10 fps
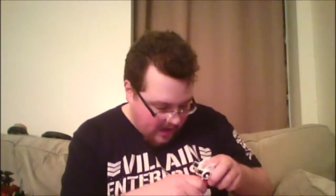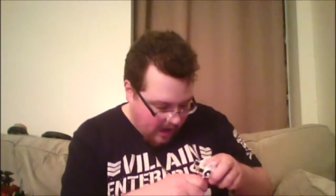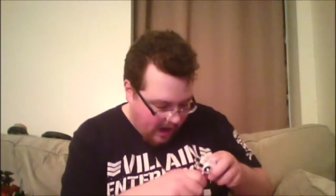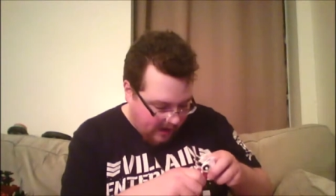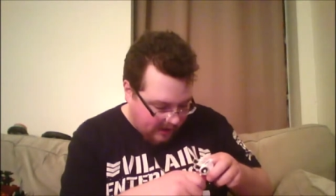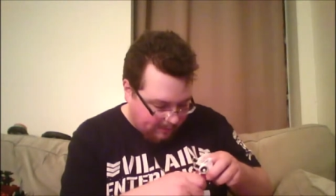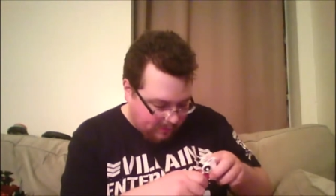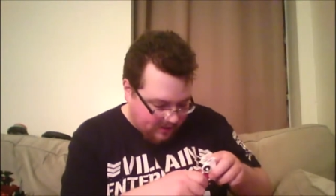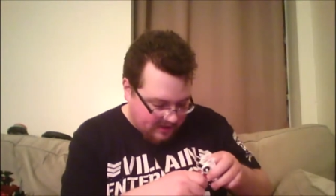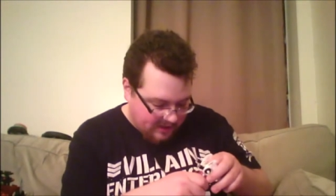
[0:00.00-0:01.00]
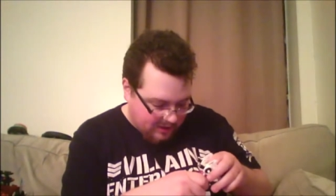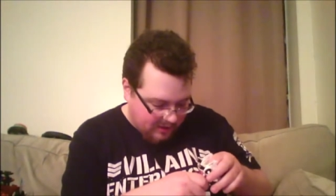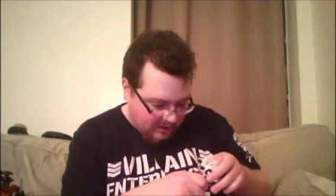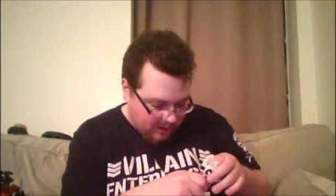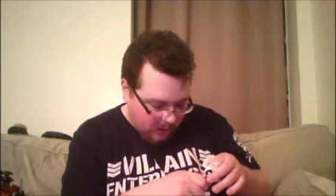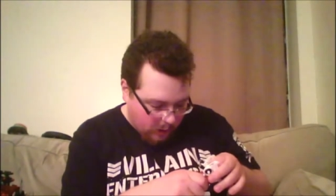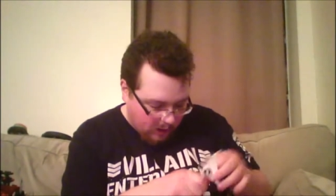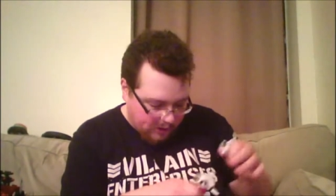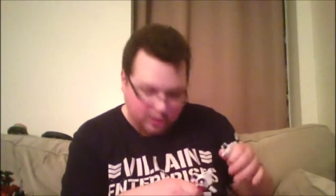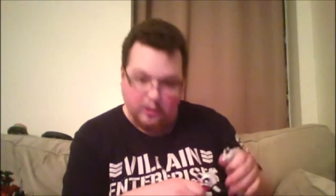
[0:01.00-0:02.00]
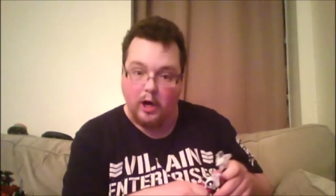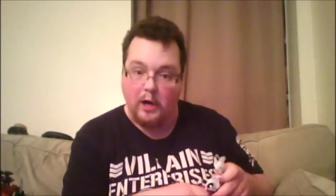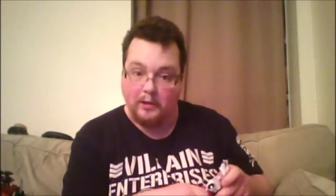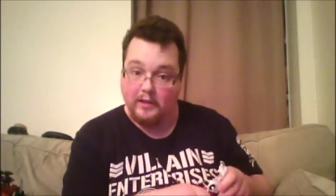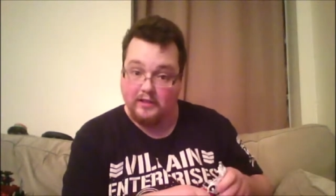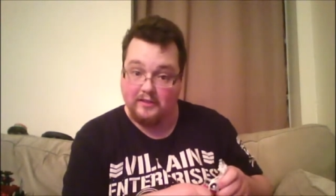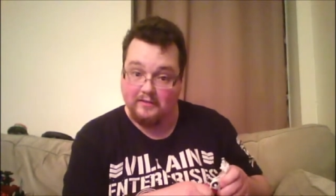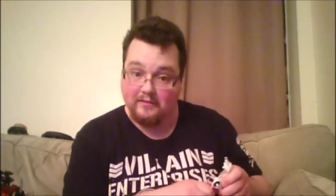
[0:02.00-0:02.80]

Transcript: High Precision Launcher Gauntlet.